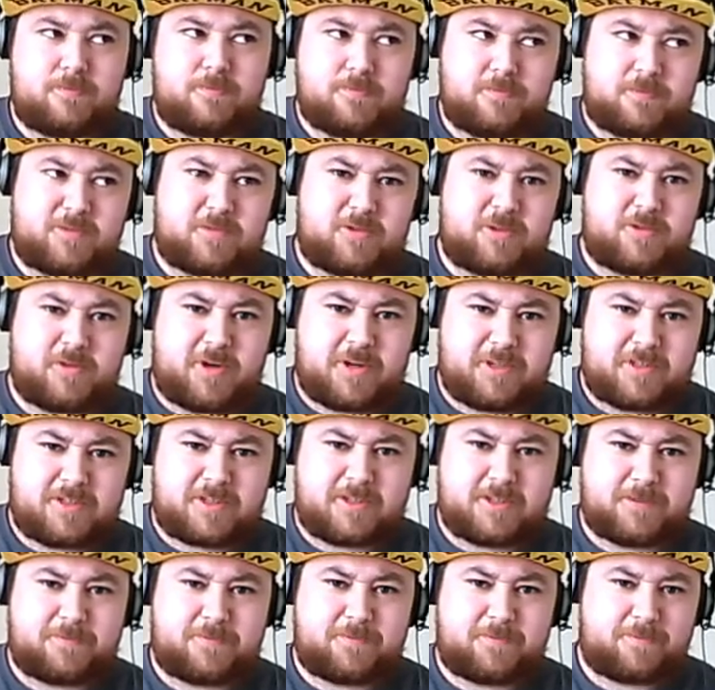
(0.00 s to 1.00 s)

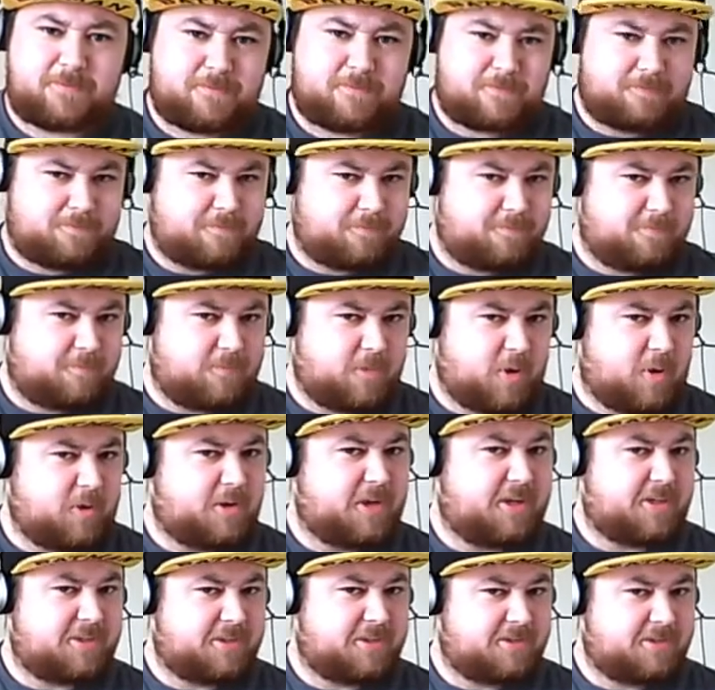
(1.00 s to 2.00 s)
traitor World
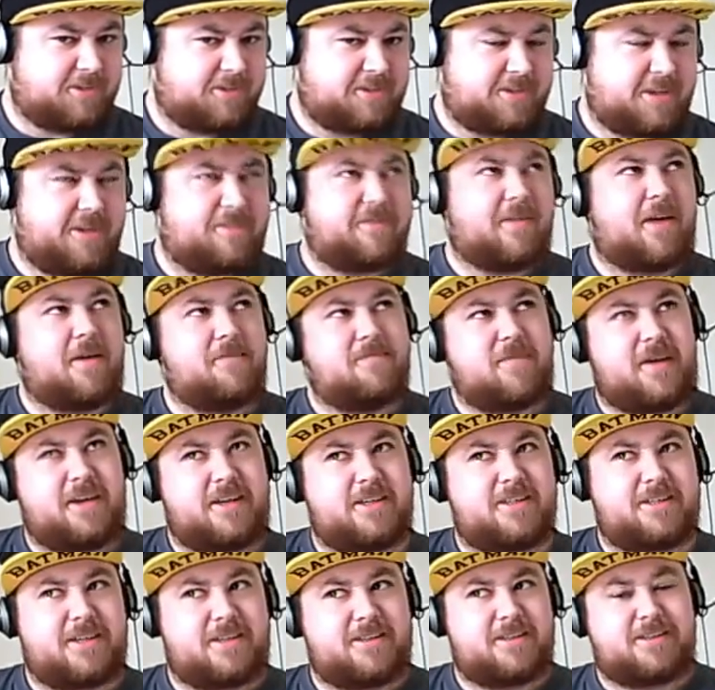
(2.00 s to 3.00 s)
Eaters, if that
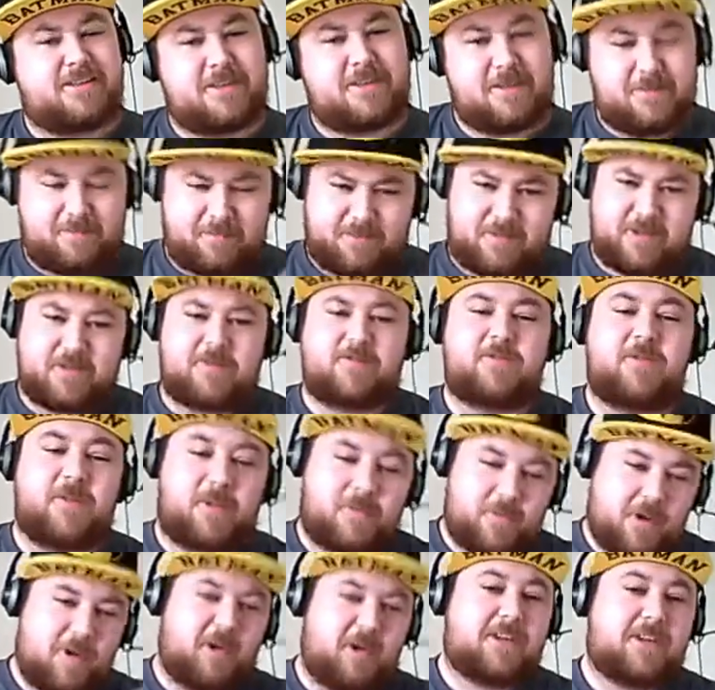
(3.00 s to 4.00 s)
makes sense. The
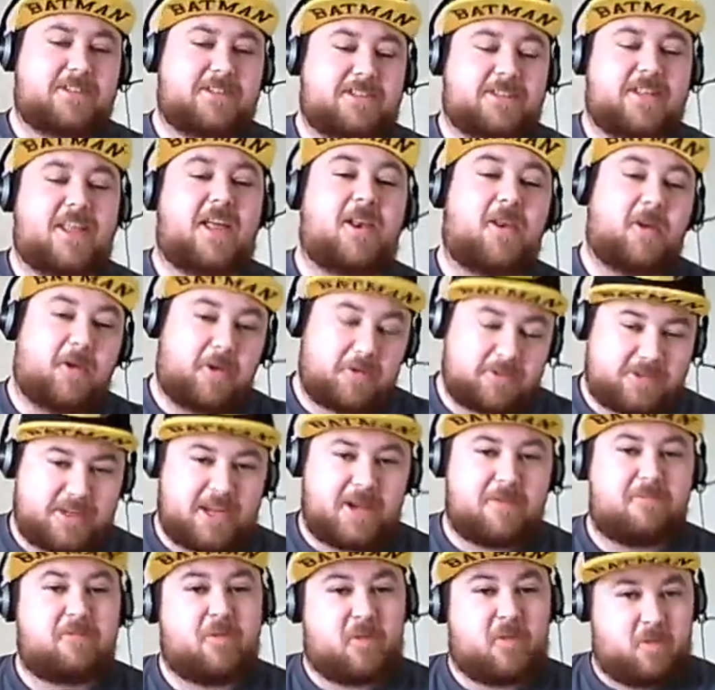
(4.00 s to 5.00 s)
World Eaters that are loyal to
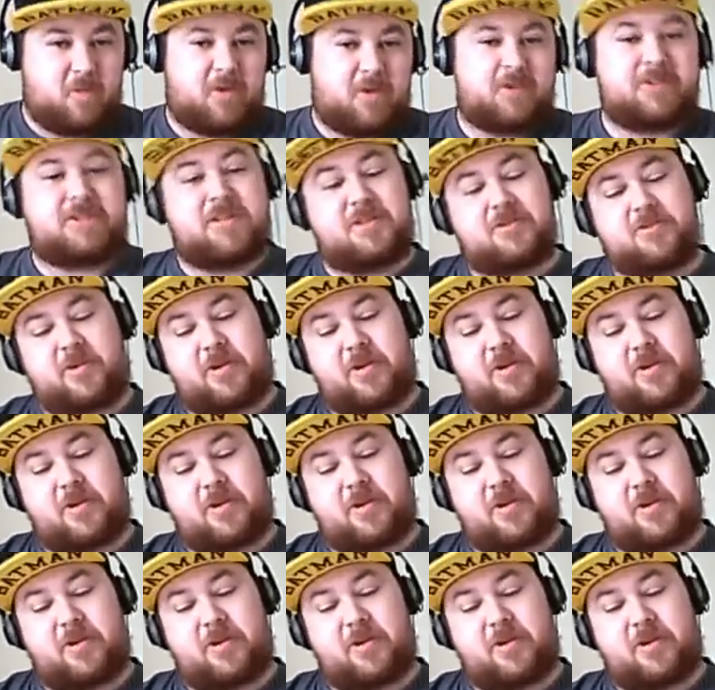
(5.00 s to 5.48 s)
him, not the ones he's trying to